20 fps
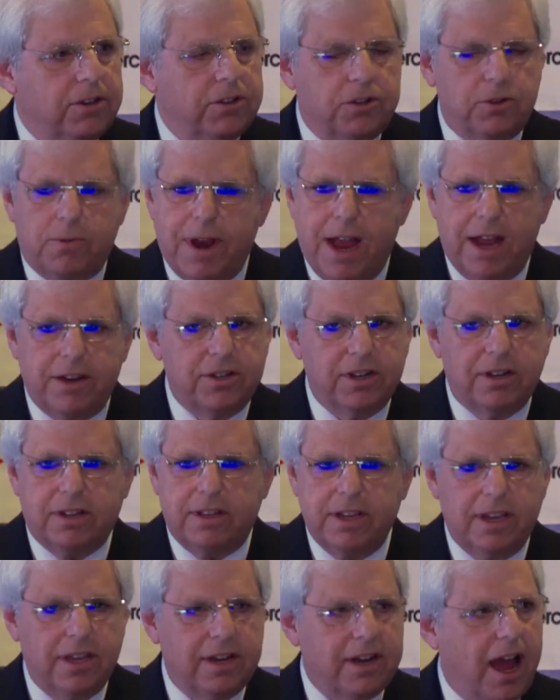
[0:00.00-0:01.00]

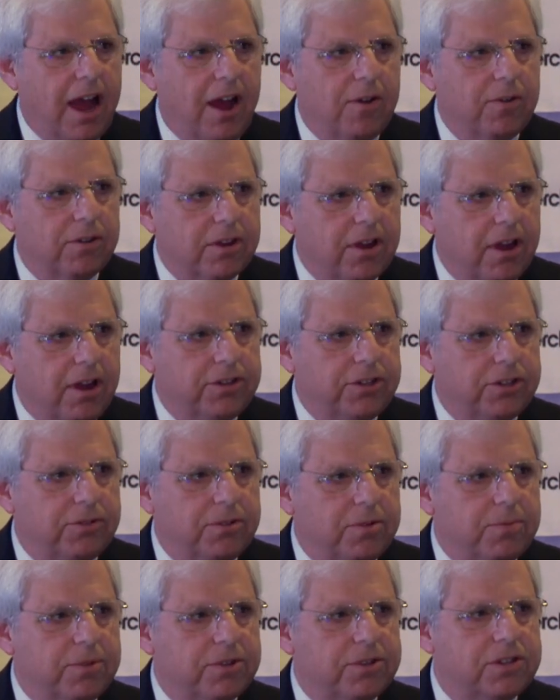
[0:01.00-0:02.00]
Tragically, in our
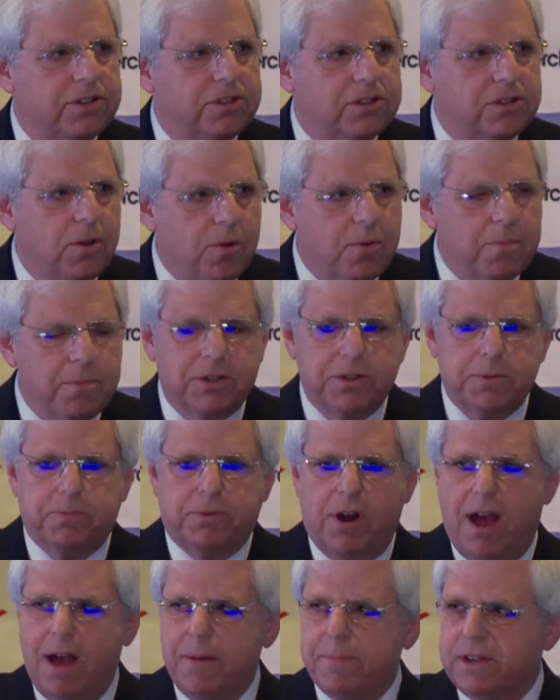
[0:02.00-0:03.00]
country, with so much
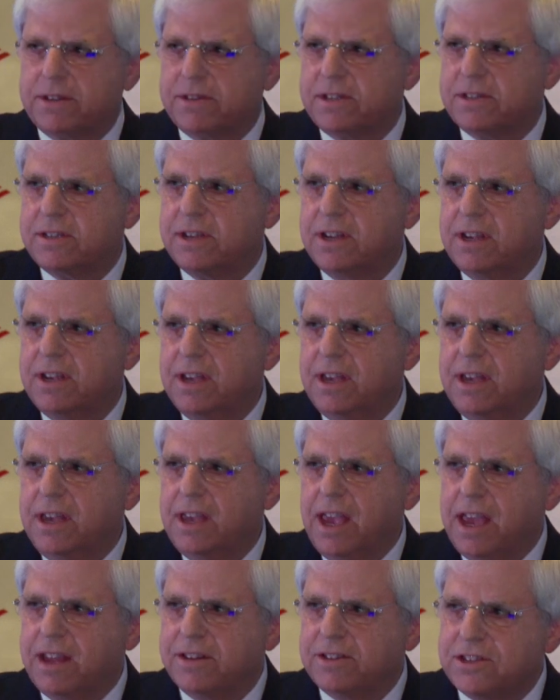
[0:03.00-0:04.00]
promise
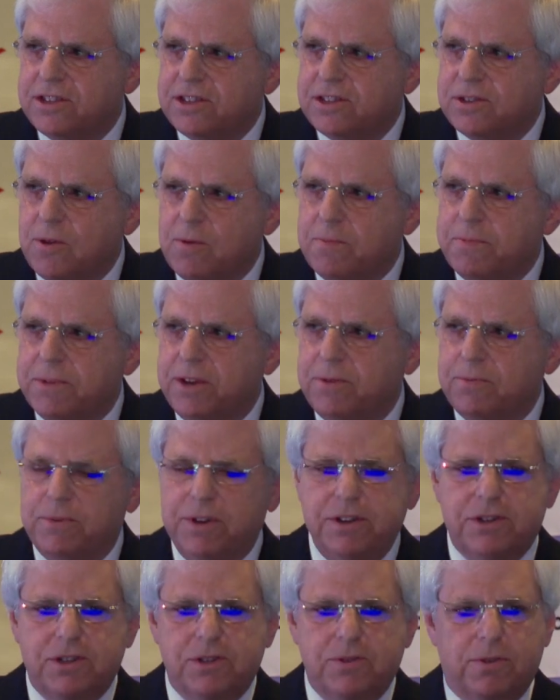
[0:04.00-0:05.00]
and so many
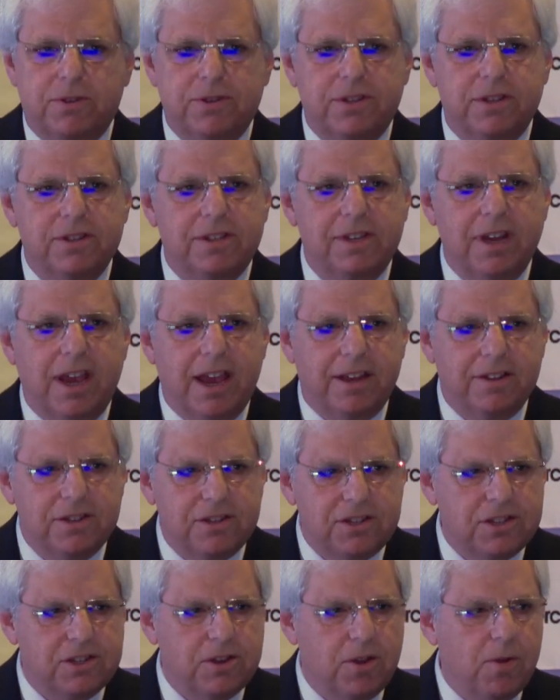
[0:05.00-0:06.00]
resources and
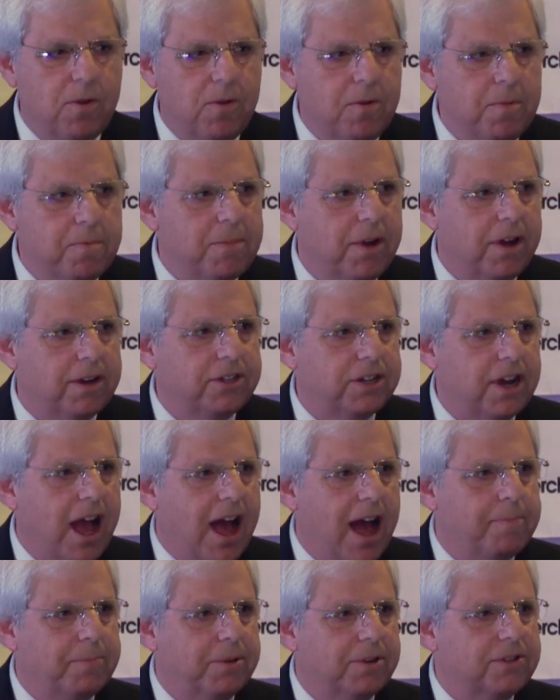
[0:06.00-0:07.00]
so much
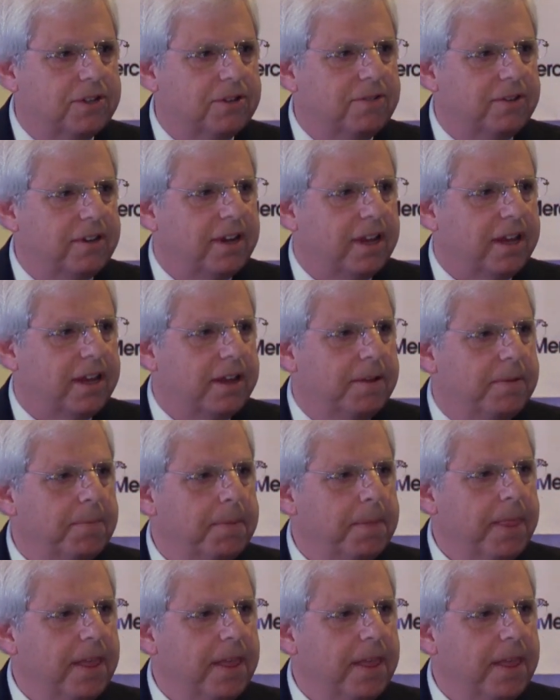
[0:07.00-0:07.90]
opportunity,